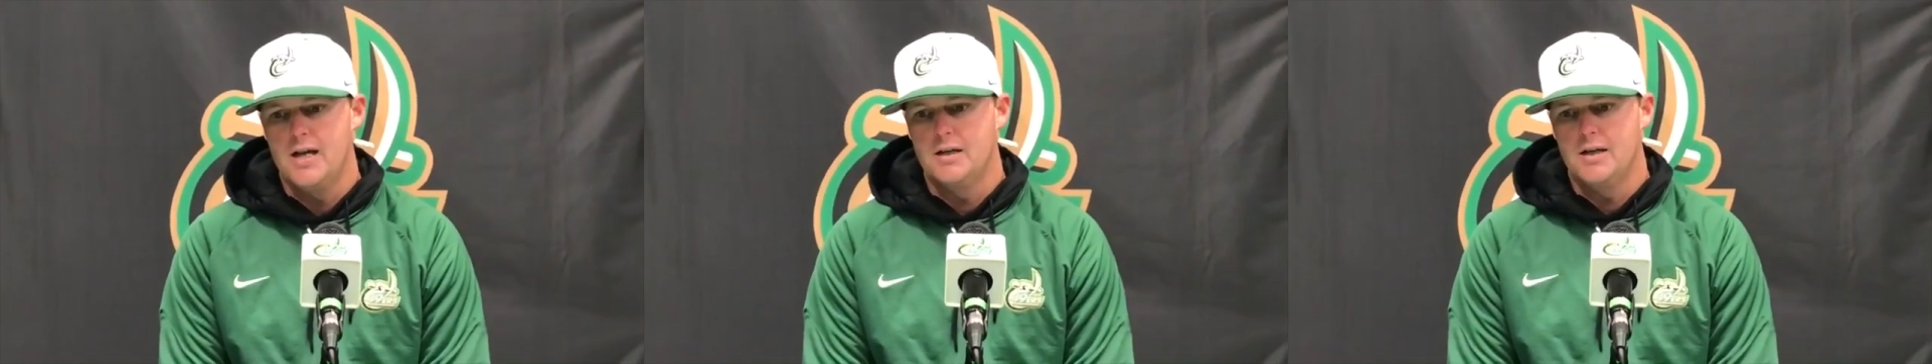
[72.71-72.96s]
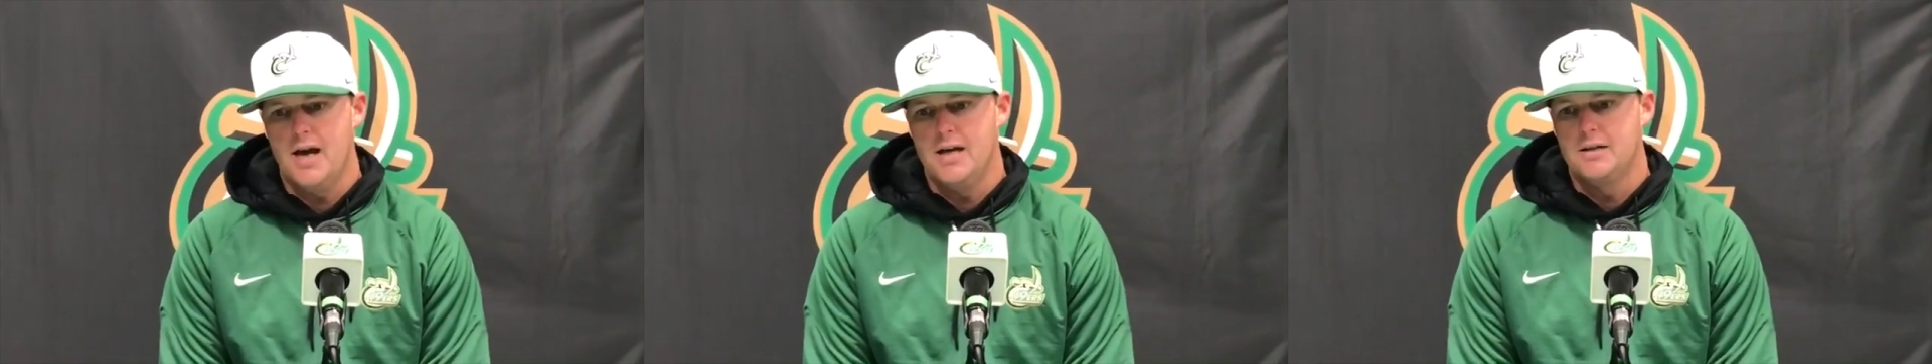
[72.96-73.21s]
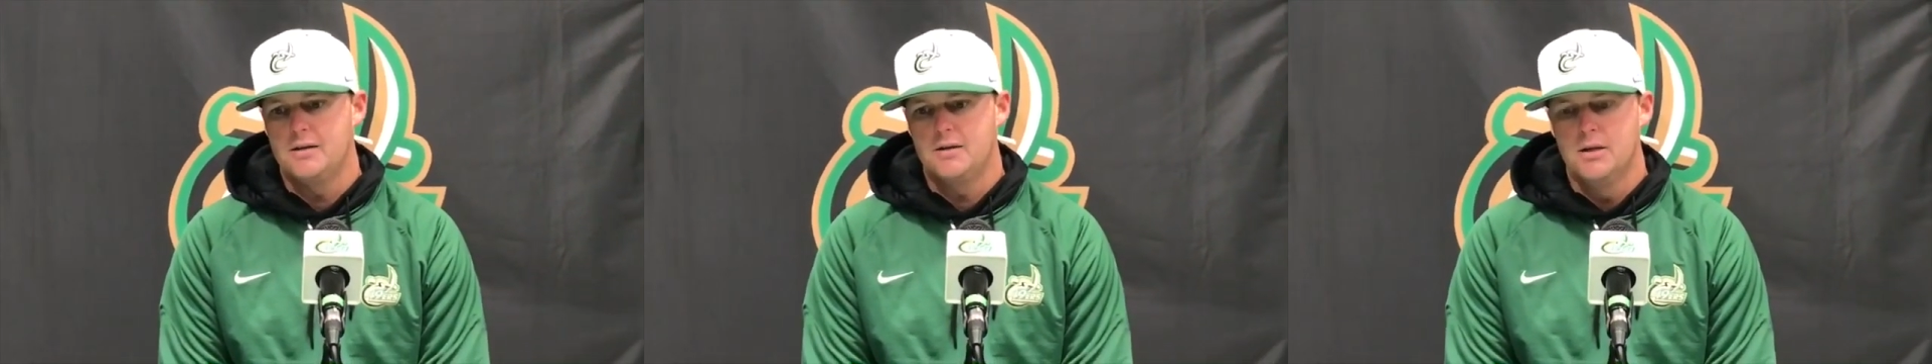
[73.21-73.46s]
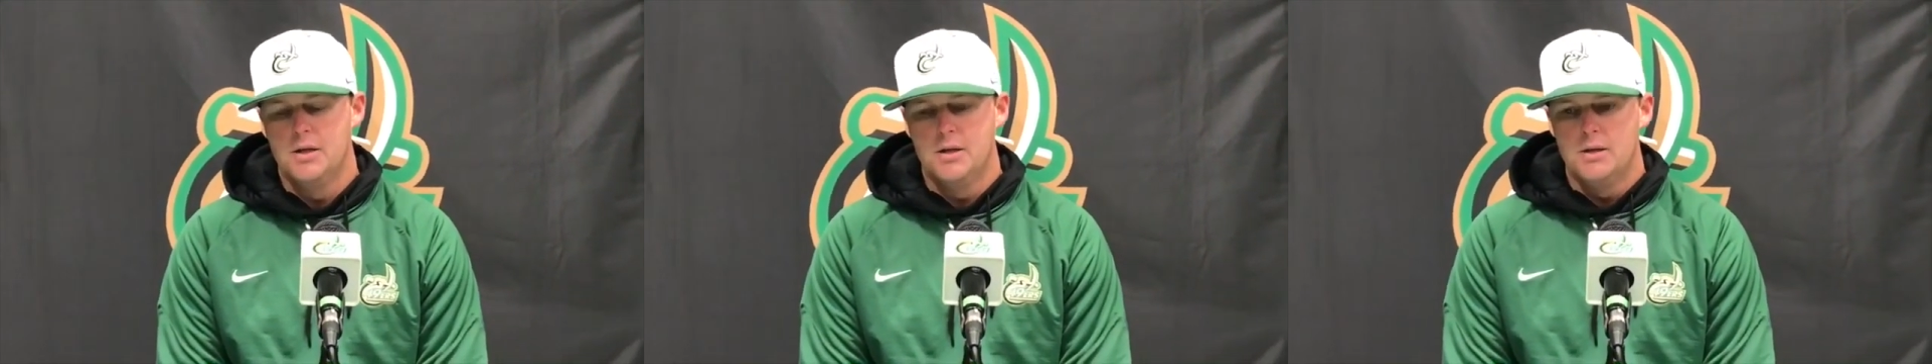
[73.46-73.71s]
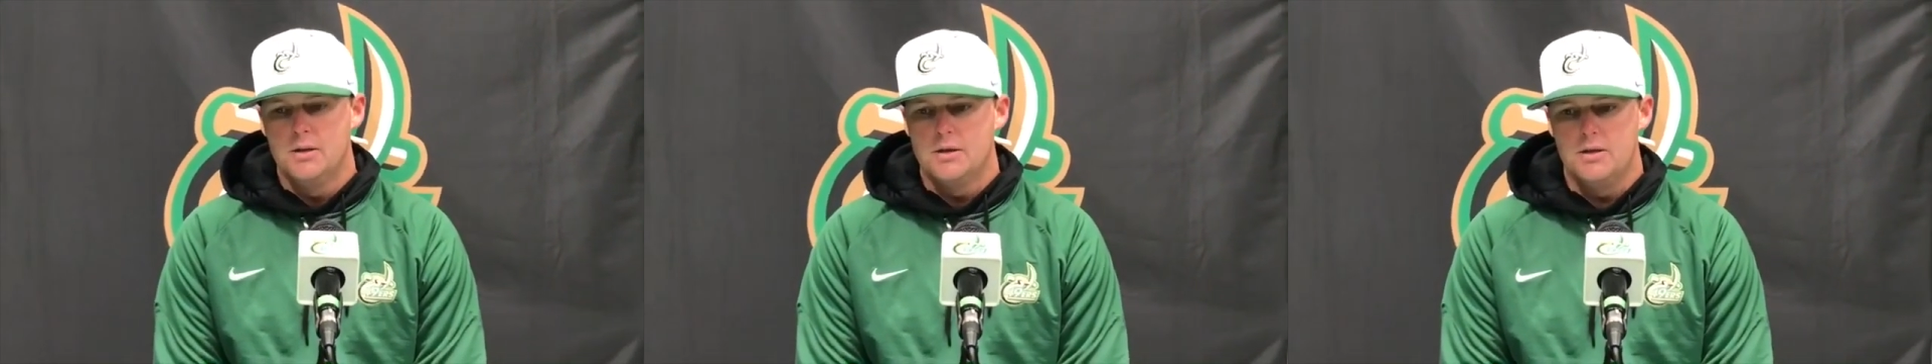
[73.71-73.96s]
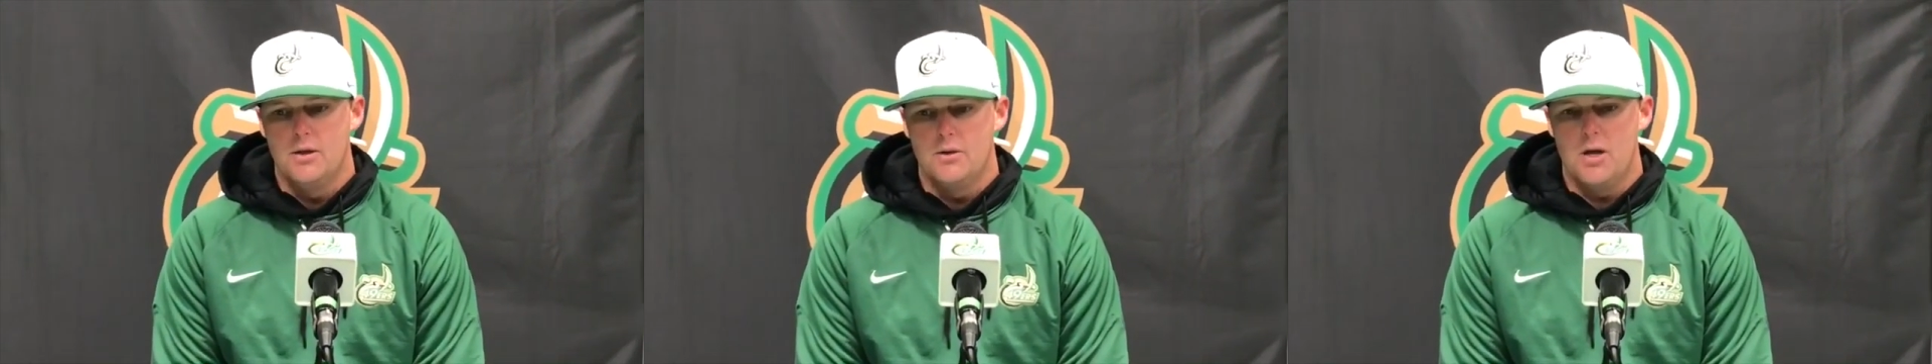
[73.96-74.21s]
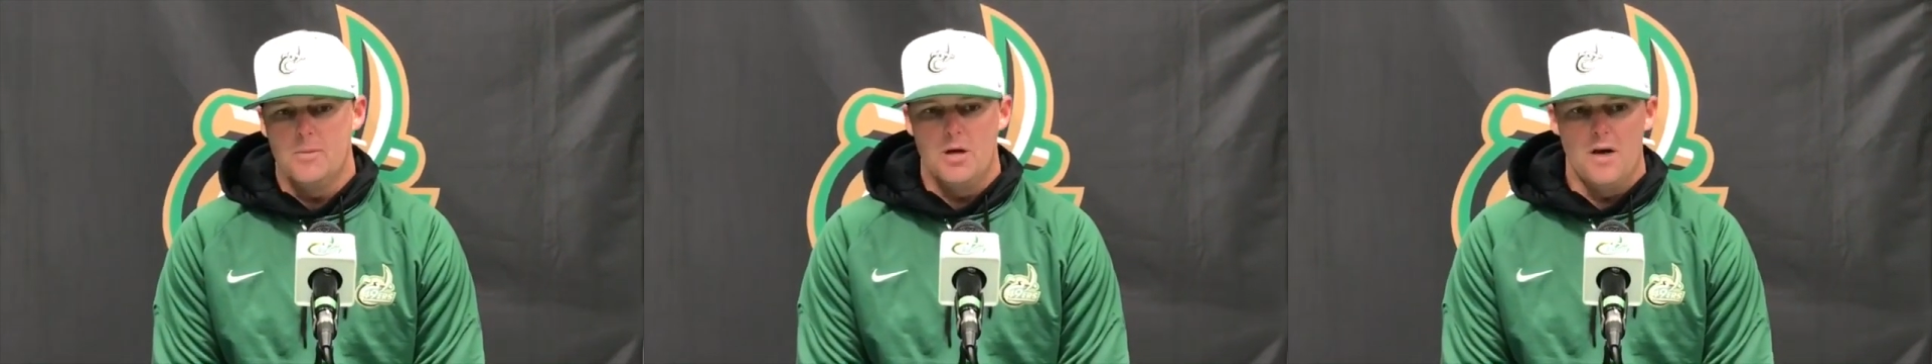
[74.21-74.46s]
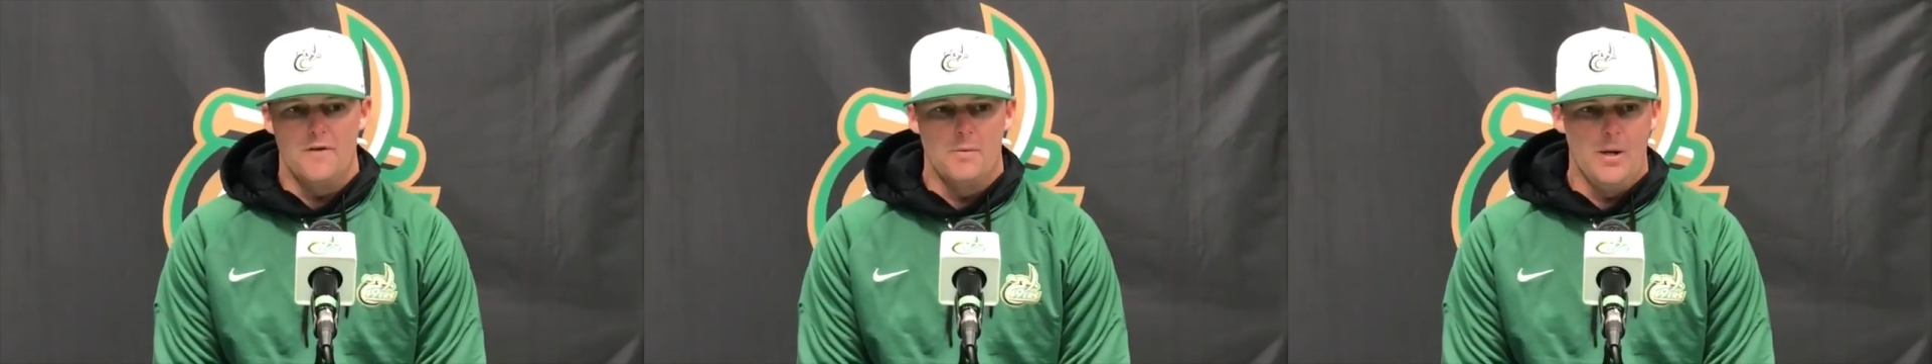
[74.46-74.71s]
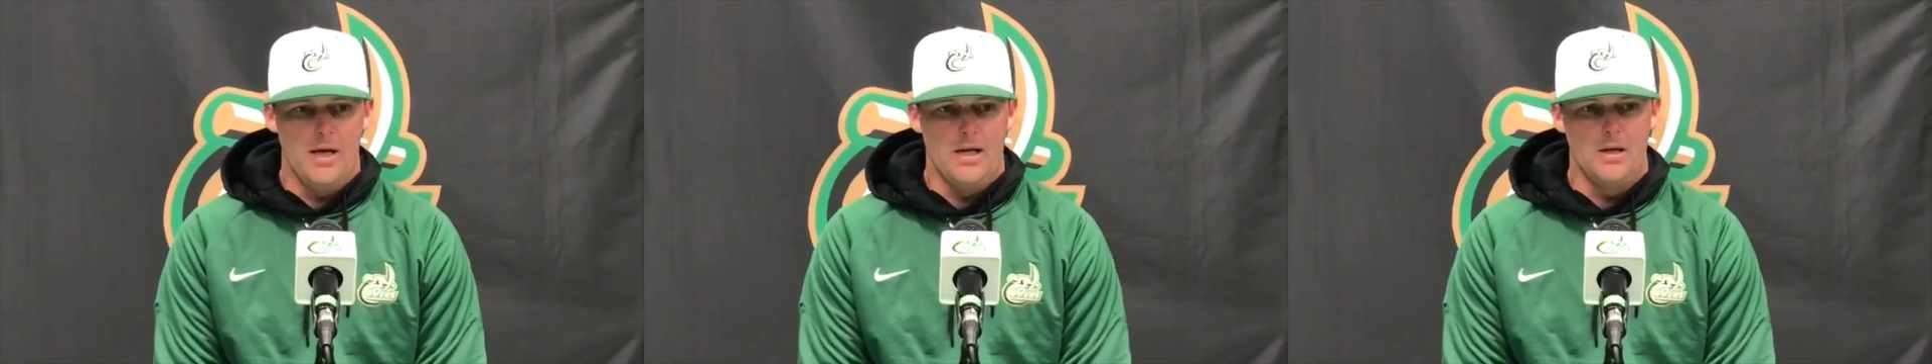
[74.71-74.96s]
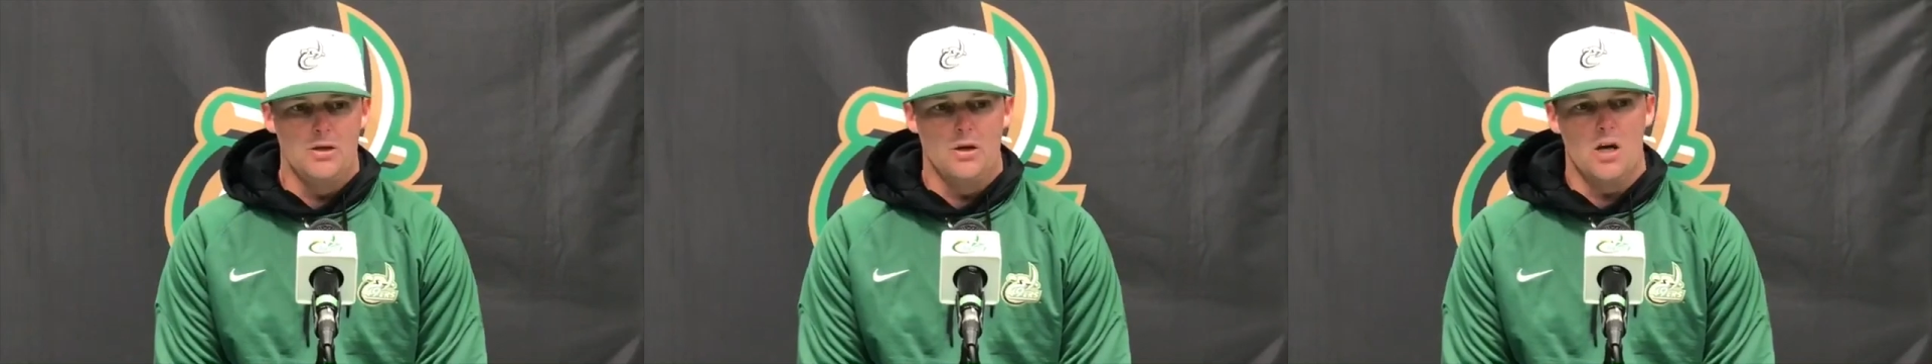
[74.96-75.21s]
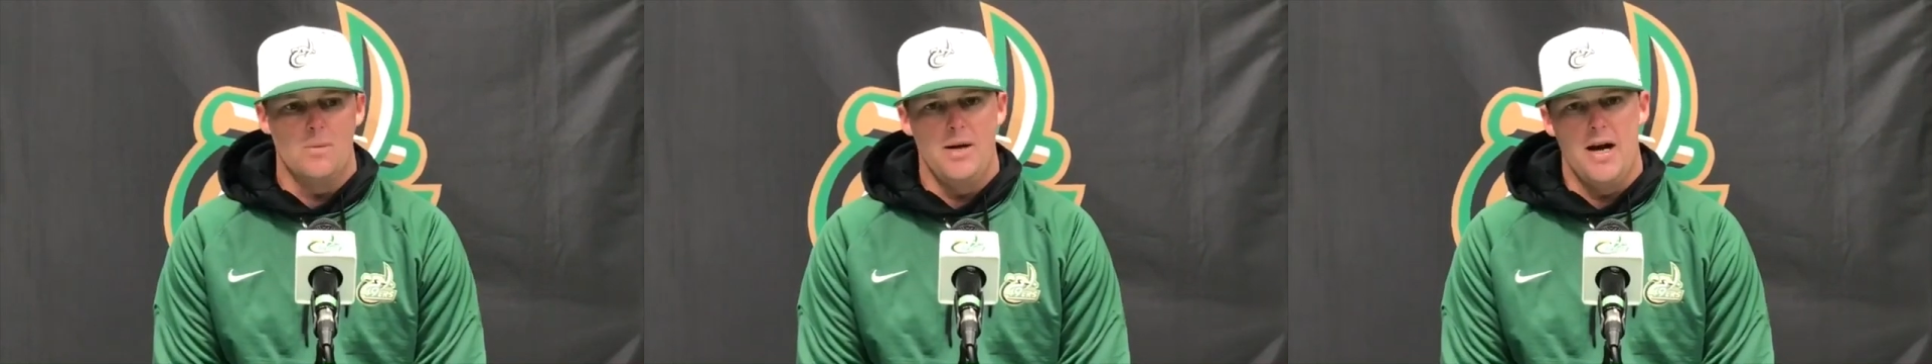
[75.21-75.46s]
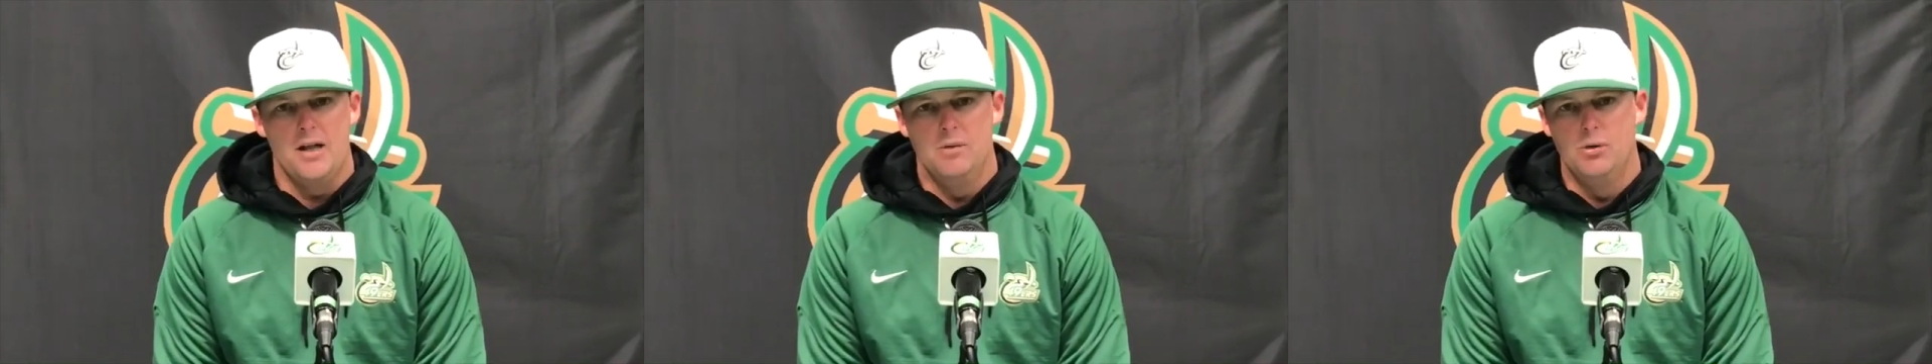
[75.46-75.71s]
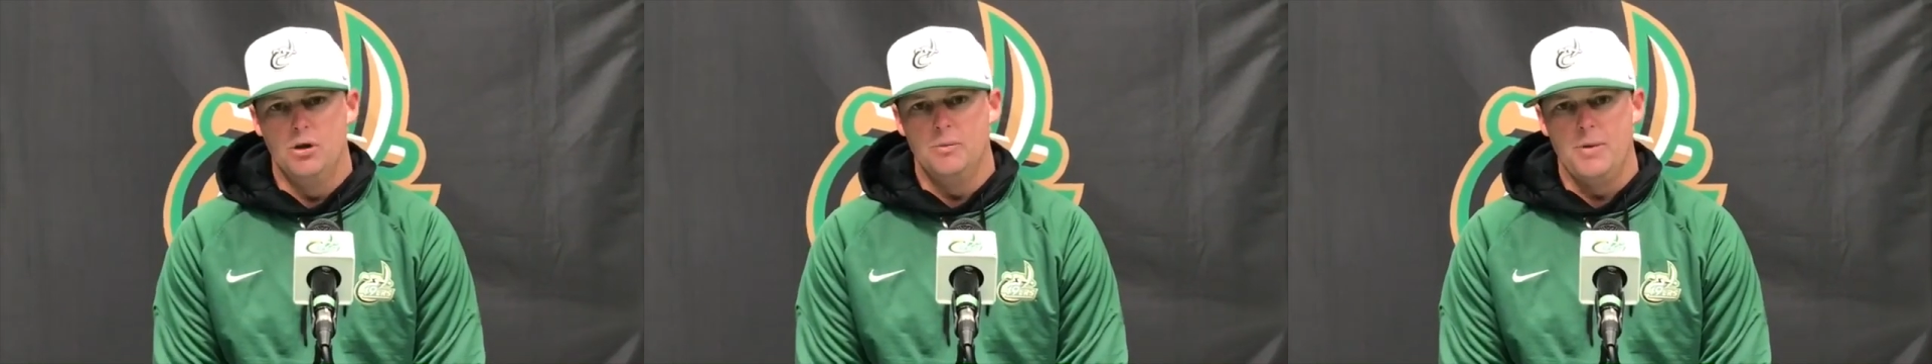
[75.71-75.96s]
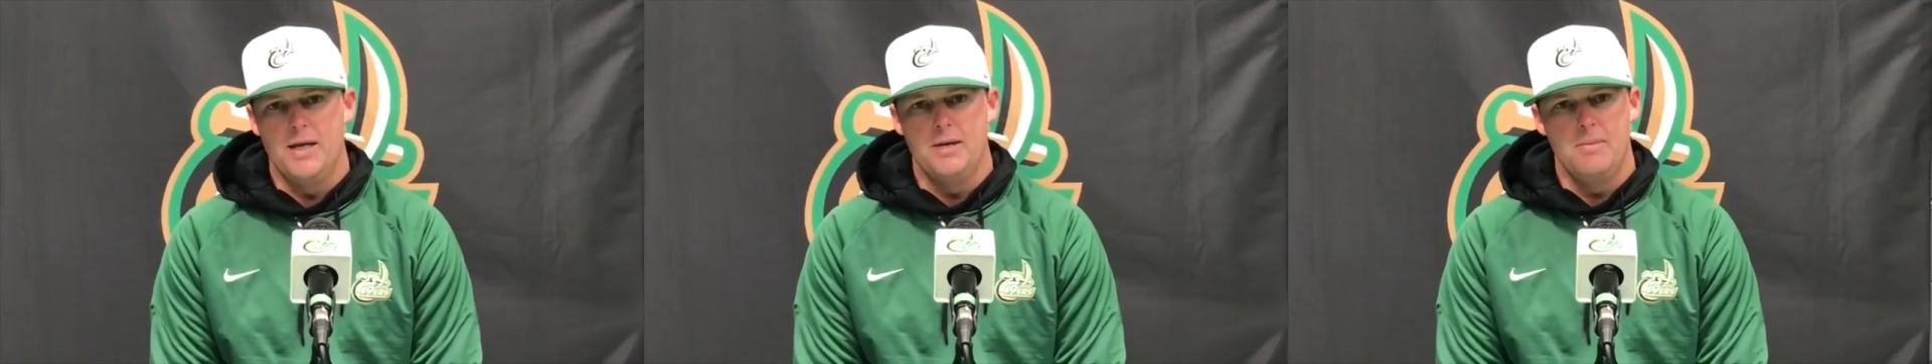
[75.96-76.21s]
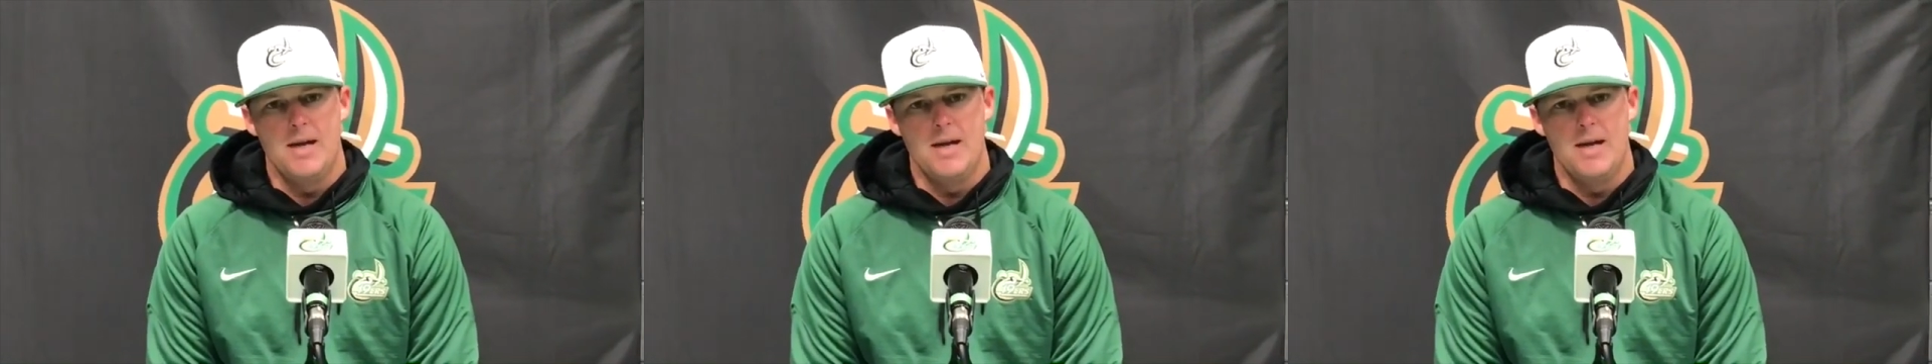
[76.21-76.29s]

guys, coming off the bench or coming out of the bullpen,